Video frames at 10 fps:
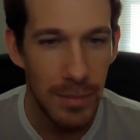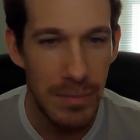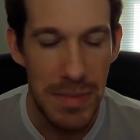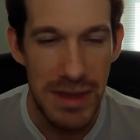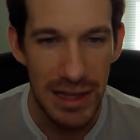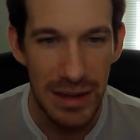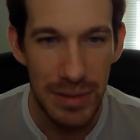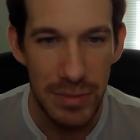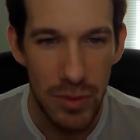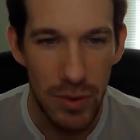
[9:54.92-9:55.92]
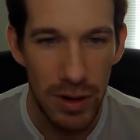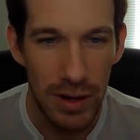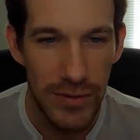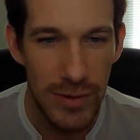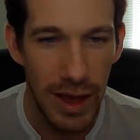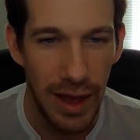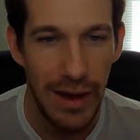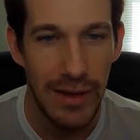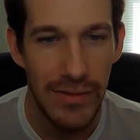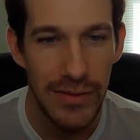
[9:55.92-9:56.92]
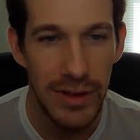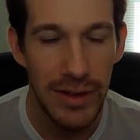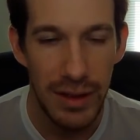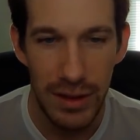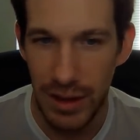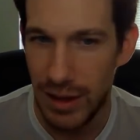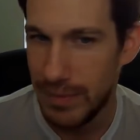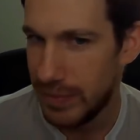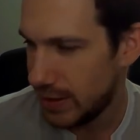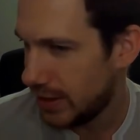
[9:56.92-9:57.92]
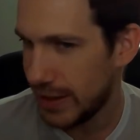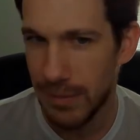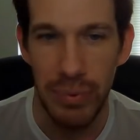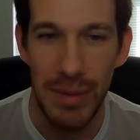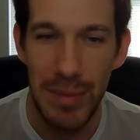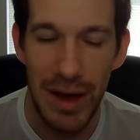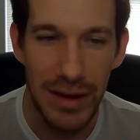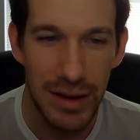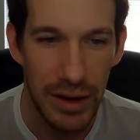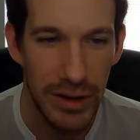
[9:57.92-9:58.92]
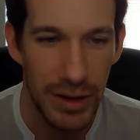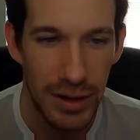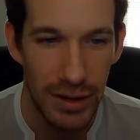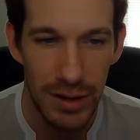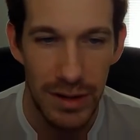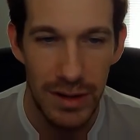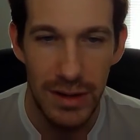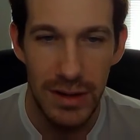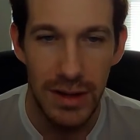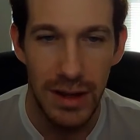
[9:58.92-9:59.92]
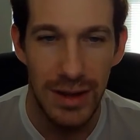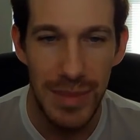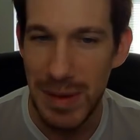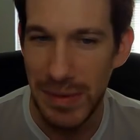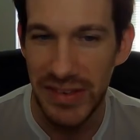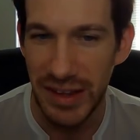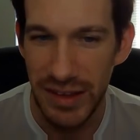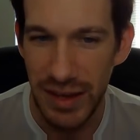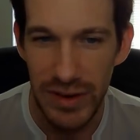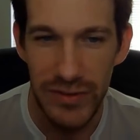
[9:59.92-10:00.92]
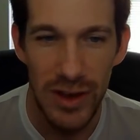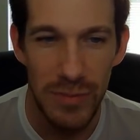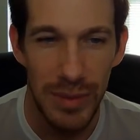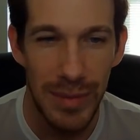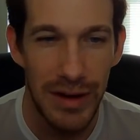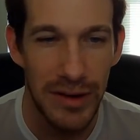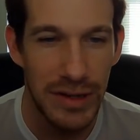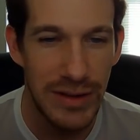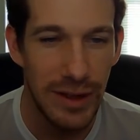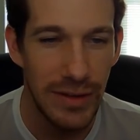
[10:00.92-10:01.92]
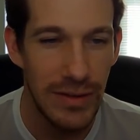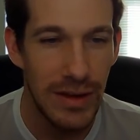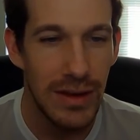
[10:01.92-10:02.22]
Maybe a little bit more if you have Bremimond on your, maybe up to 67 if you have Bremimond on your defense.